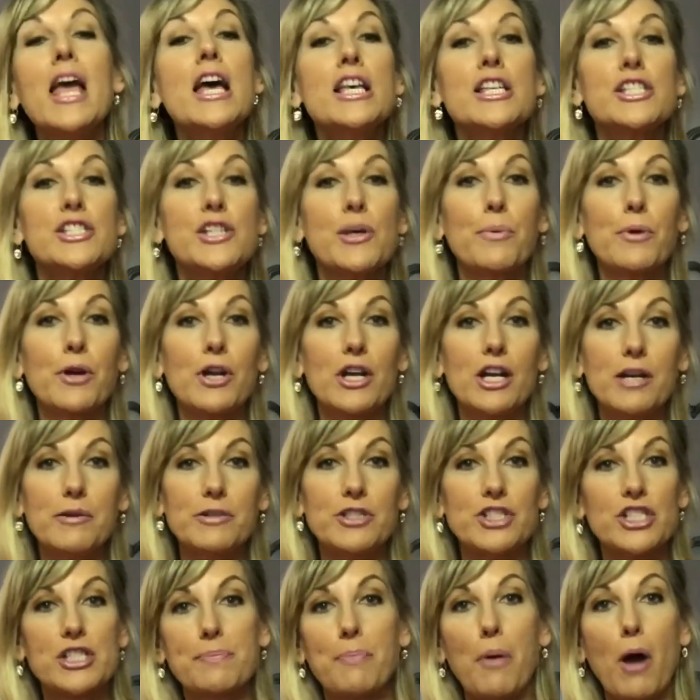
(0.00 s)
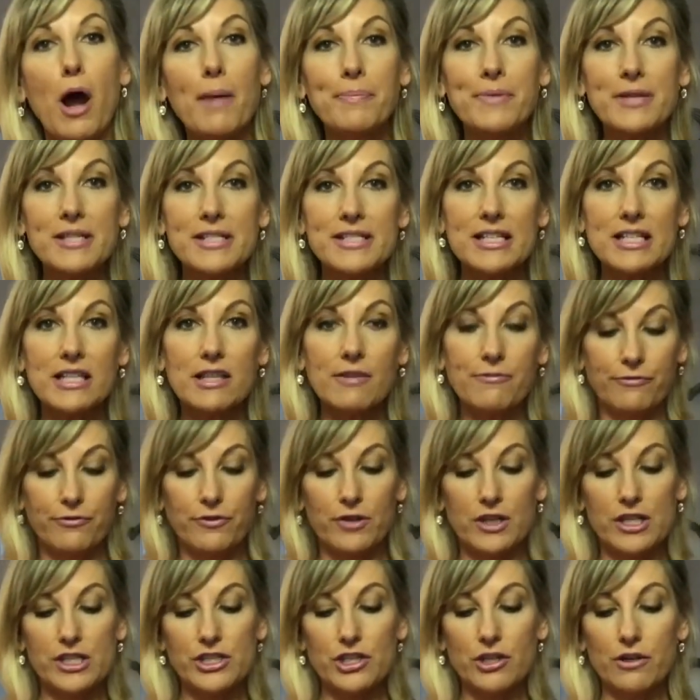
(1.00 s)
So we're gonna just pop this in the
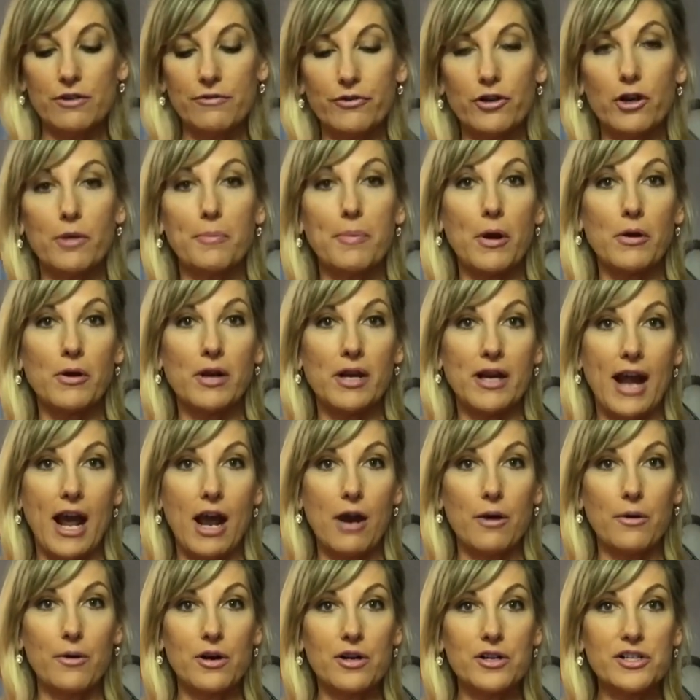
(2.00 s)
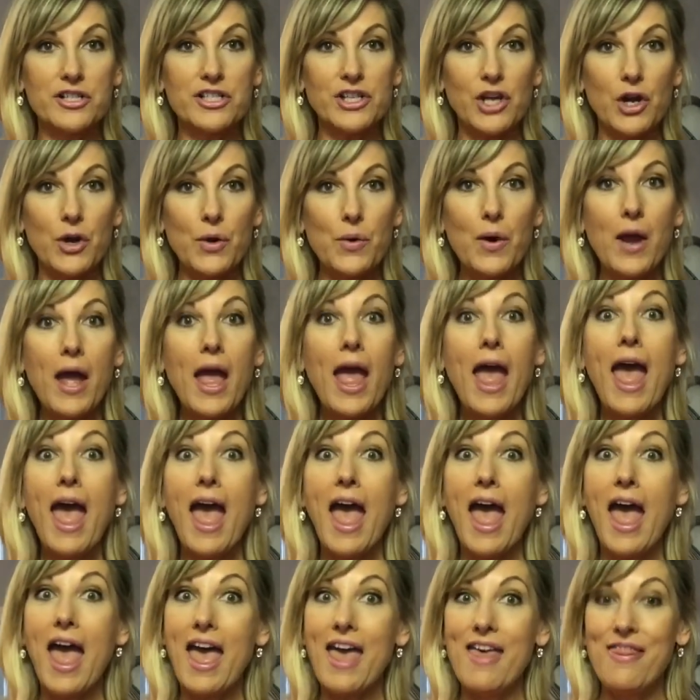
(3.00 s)
freezer for about an hour or so,
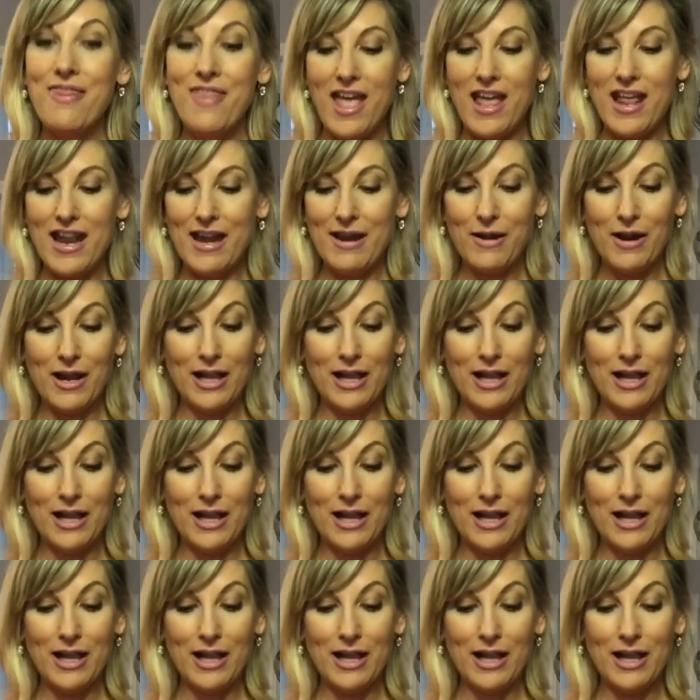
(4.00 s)
and then